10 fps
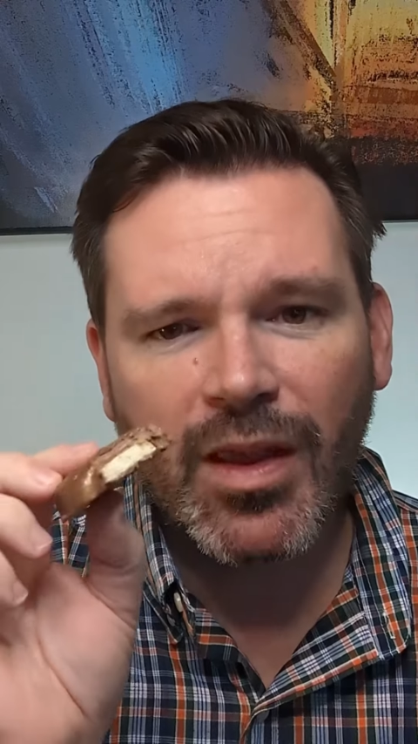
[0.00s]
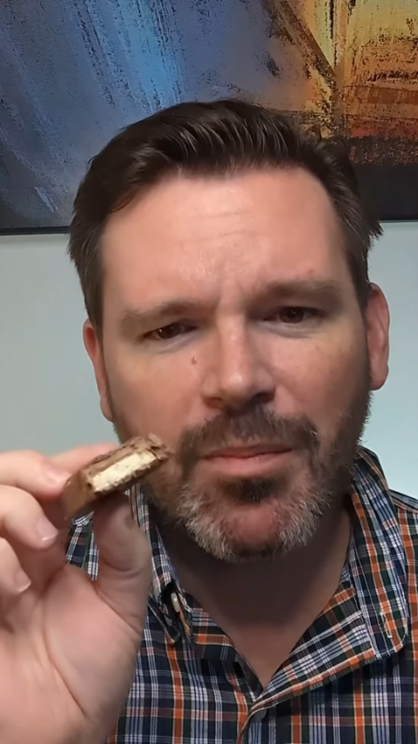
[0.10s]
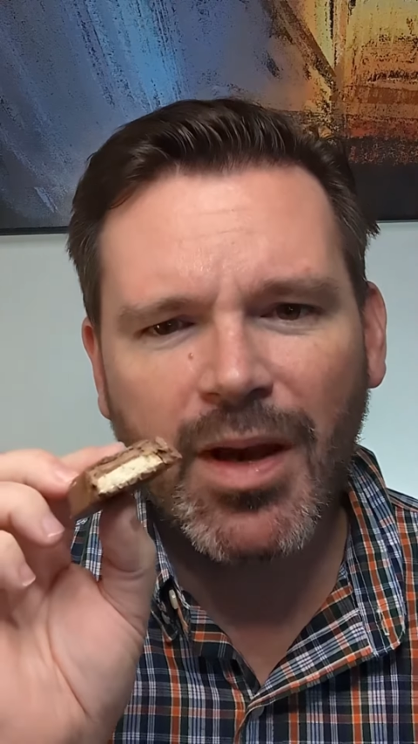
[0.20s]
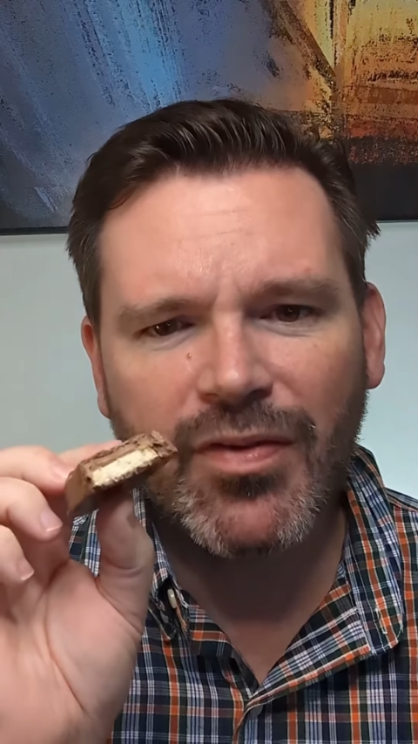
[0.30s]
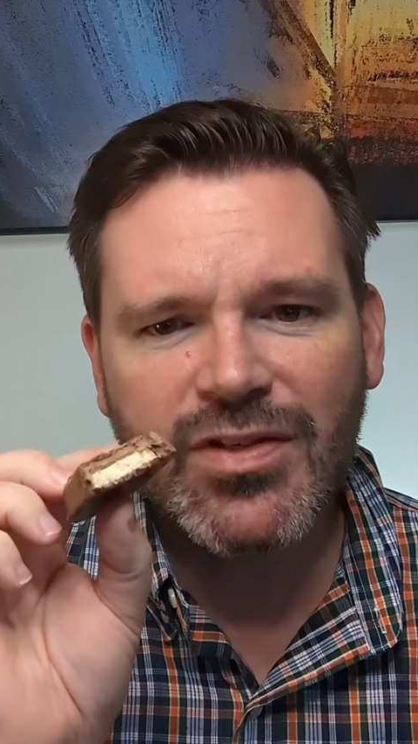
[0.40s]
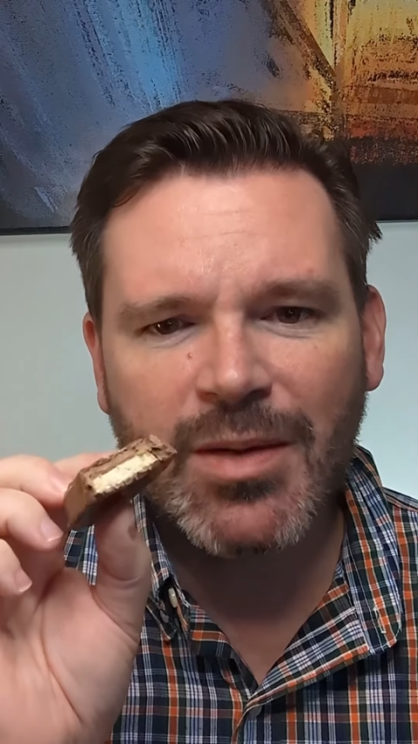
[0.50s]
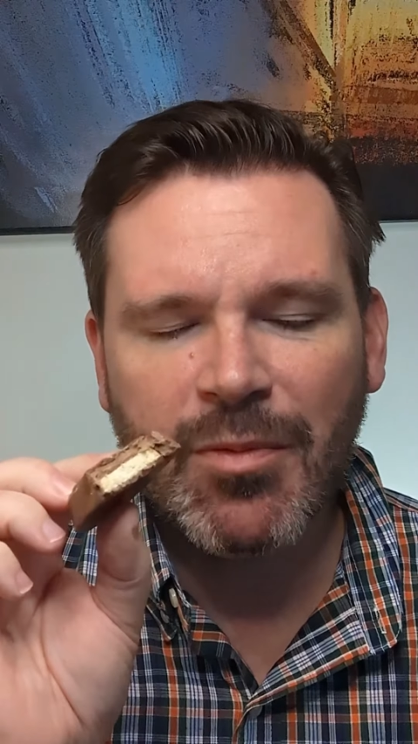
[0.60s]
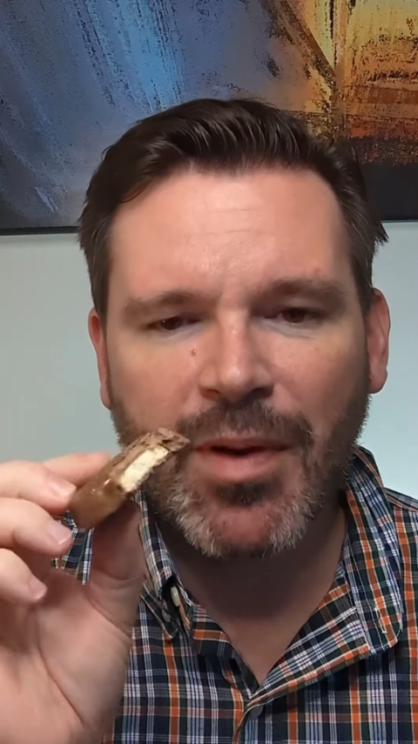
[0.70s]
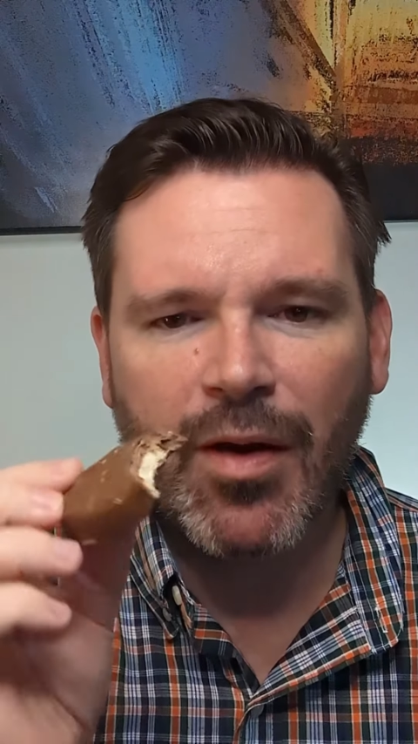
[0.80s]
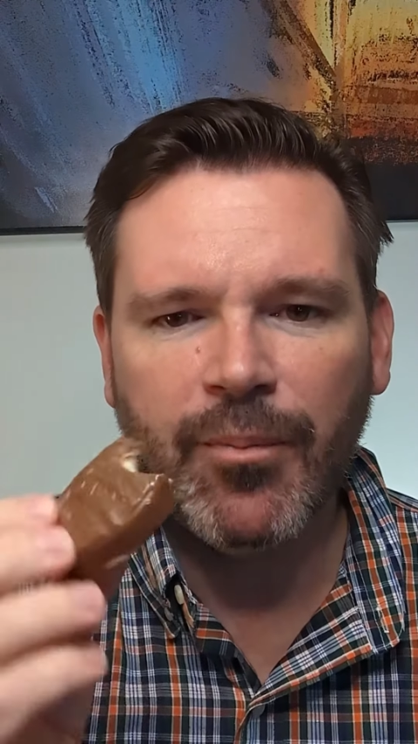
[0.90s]
About the
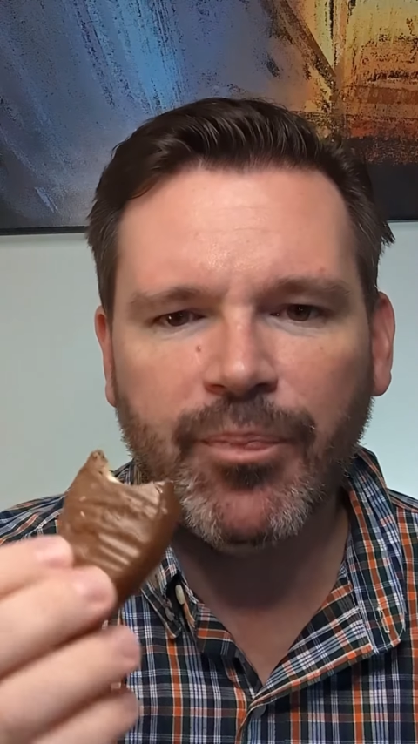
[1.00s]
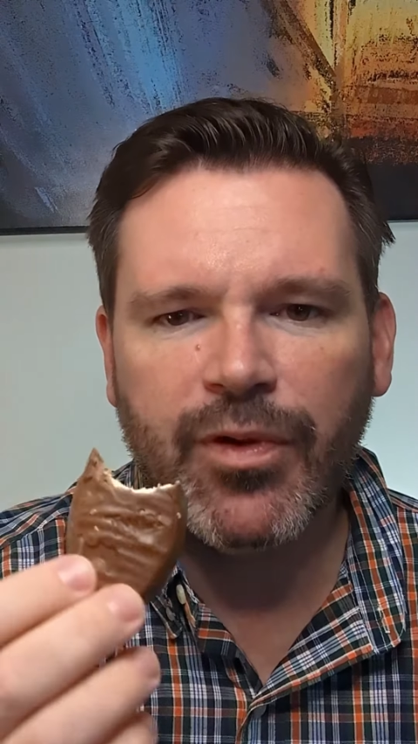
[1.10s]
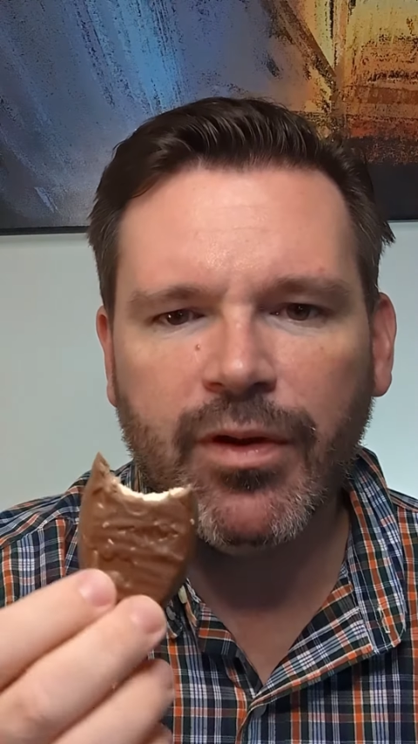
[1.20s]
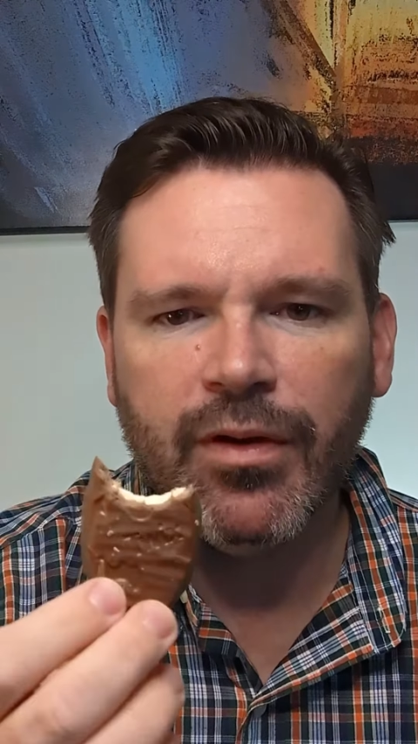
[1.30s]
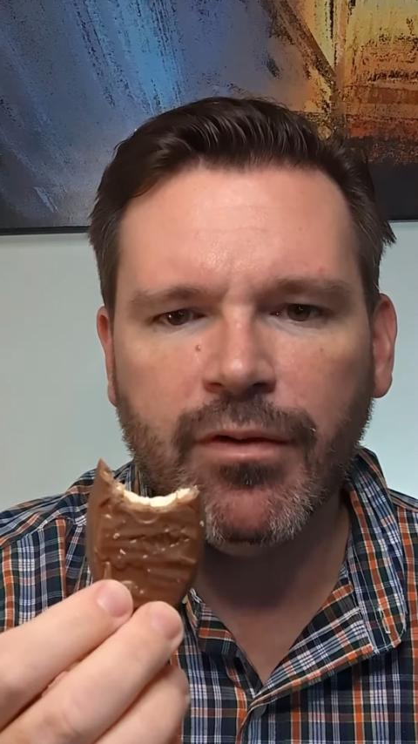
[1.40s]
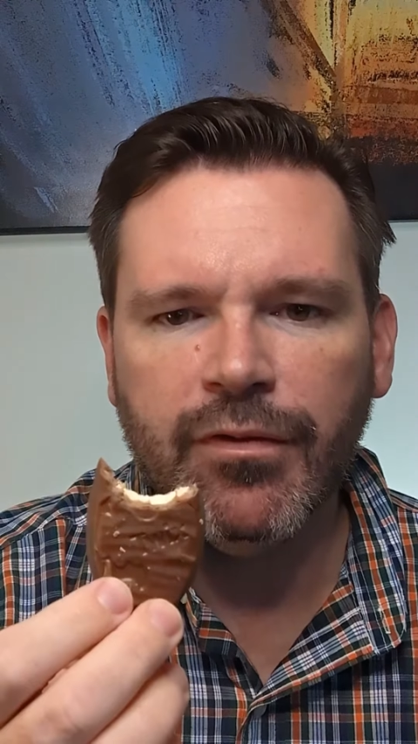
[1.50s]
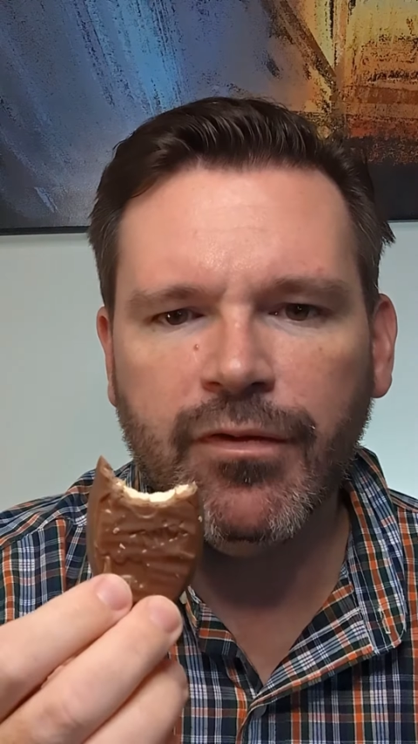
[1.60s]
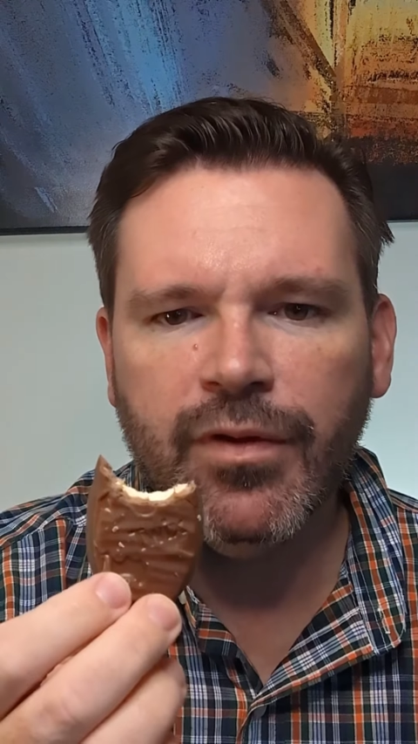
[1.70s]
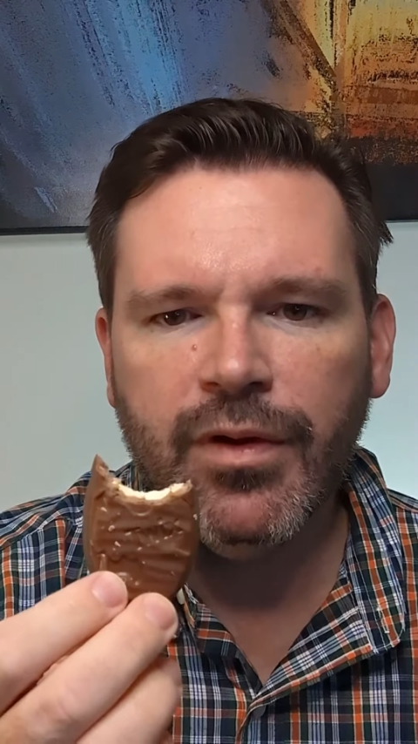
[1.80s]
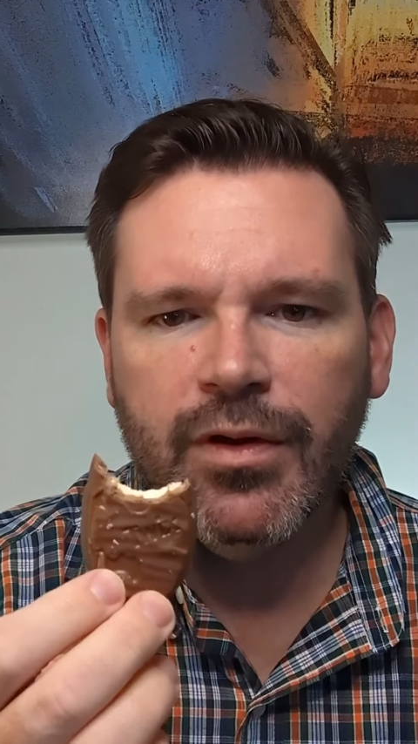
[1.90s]
same amount of
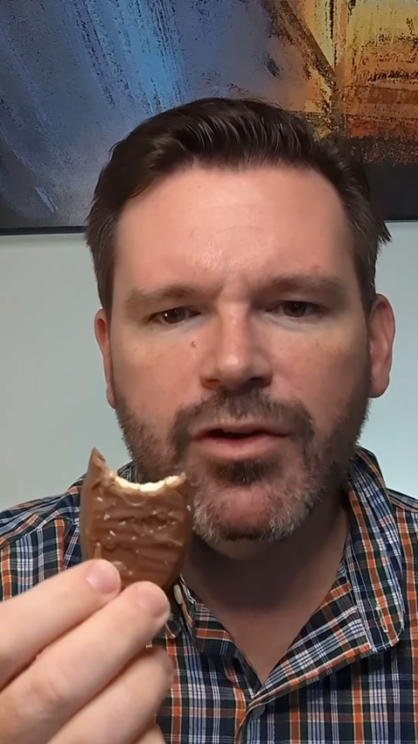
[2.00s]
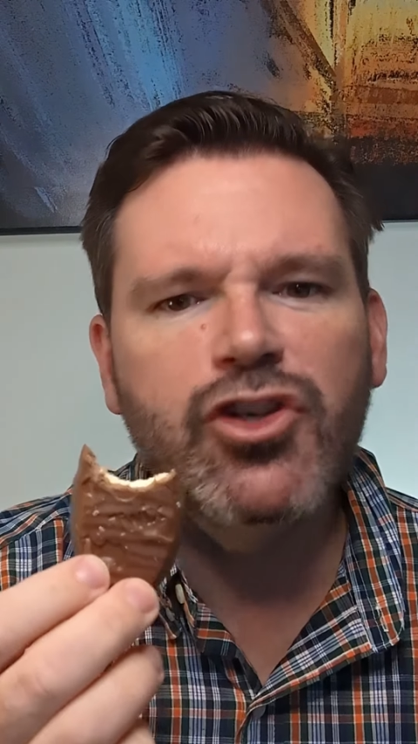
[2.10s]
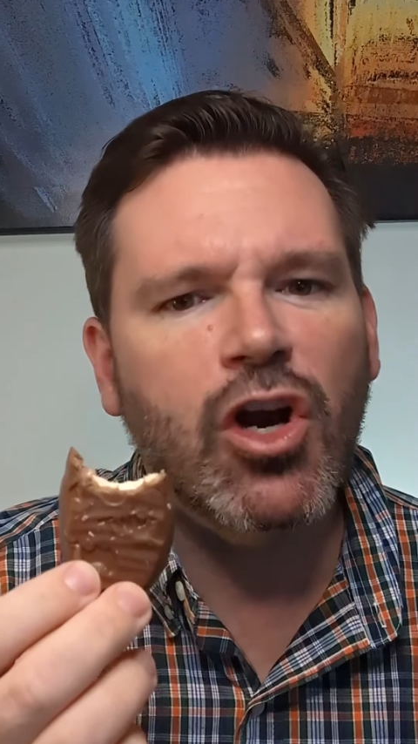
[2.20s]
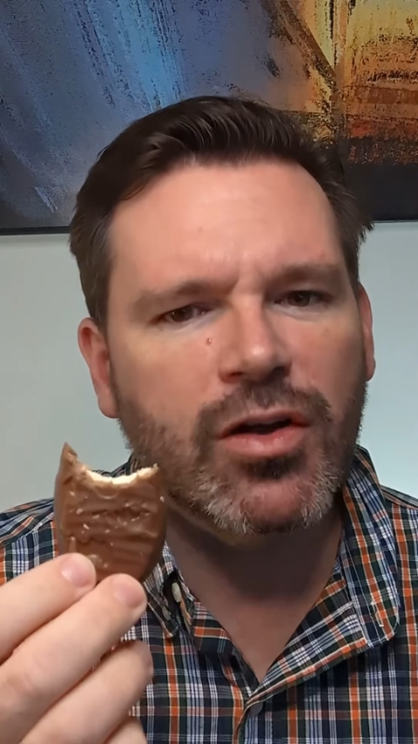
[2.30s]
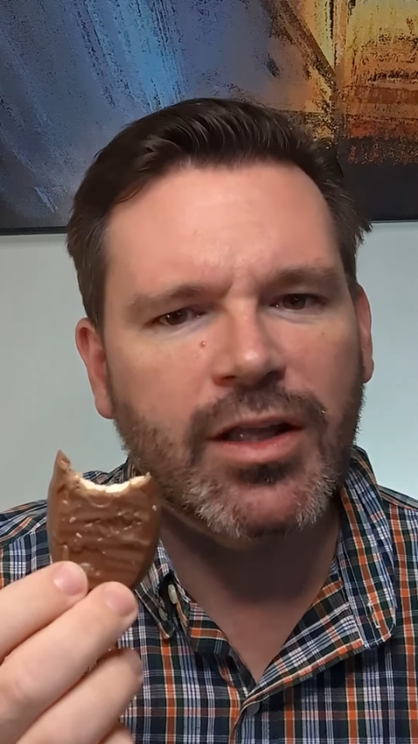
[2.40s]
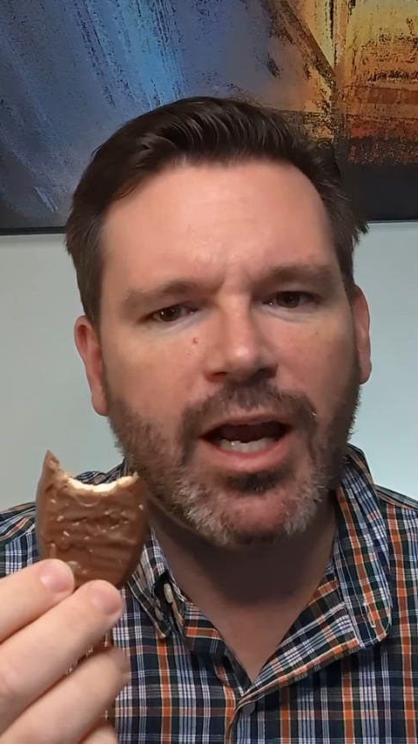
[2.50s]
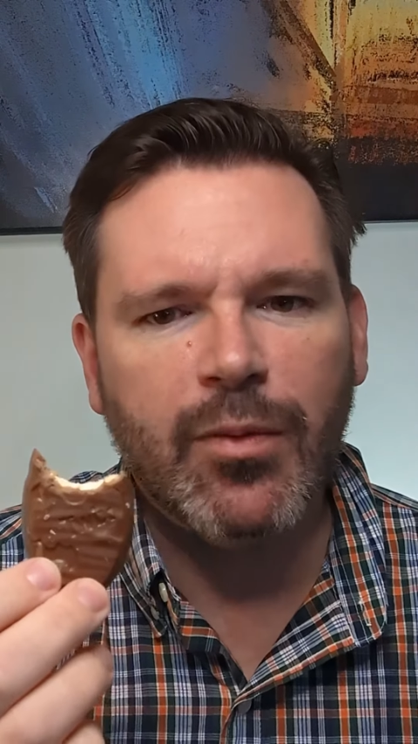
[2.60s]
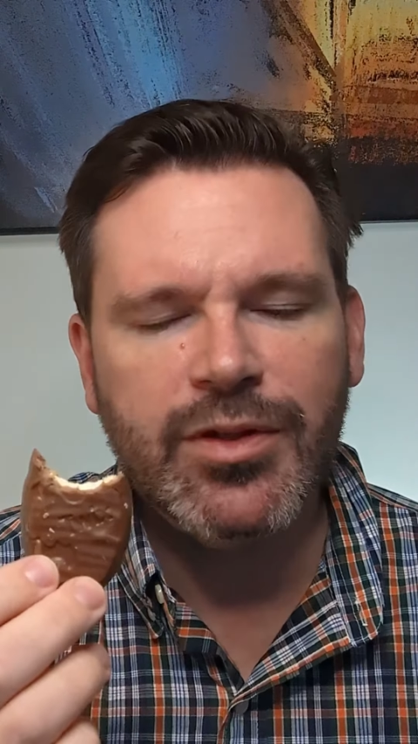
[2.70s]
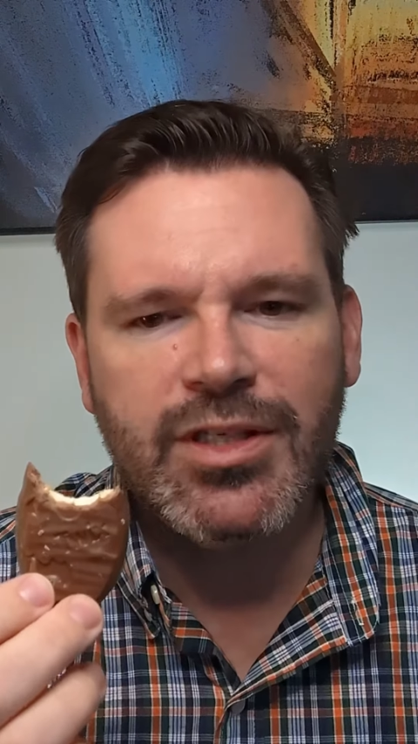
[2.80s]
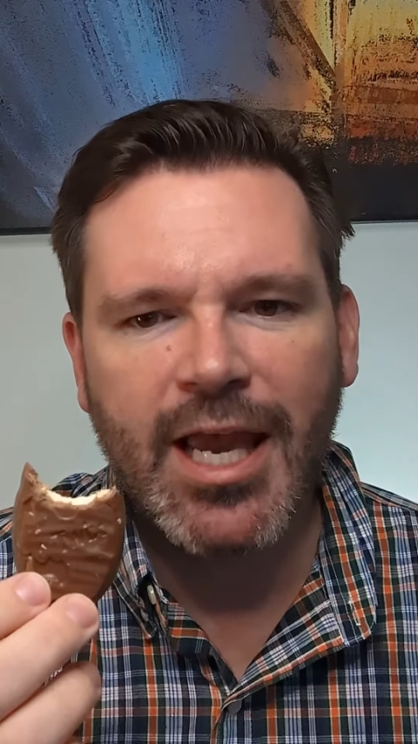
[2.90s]
chocolate,
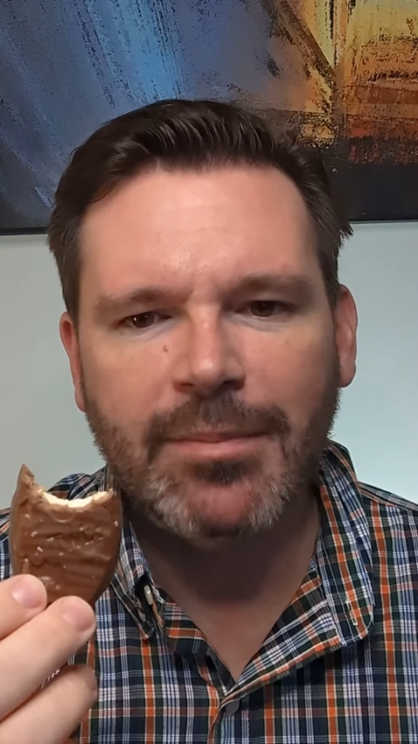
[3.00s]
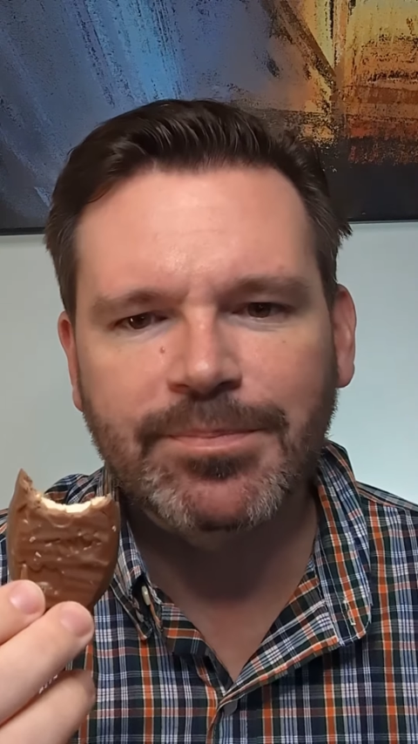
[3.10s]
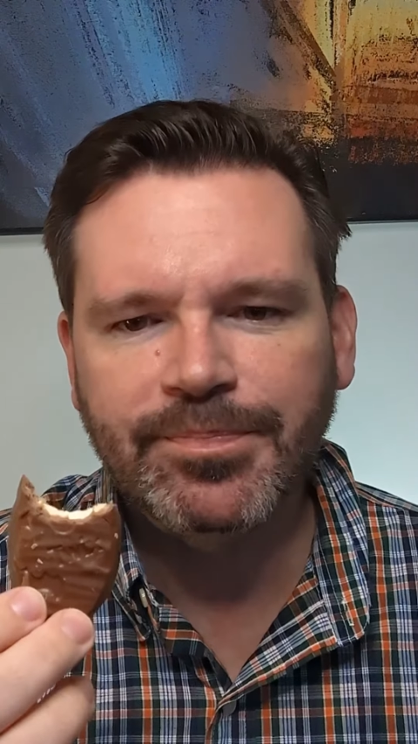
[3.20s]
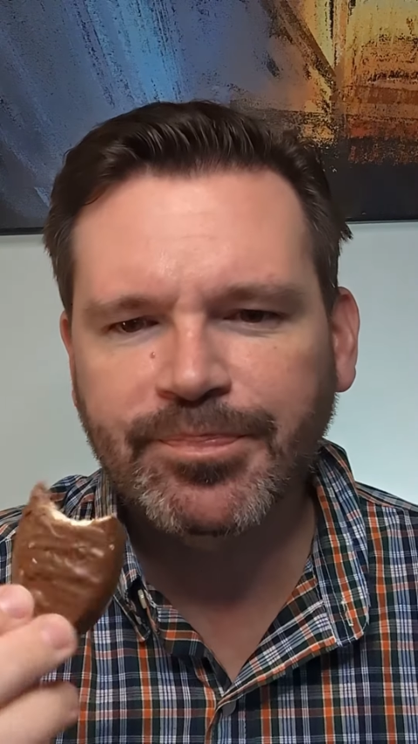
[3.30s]
I would say.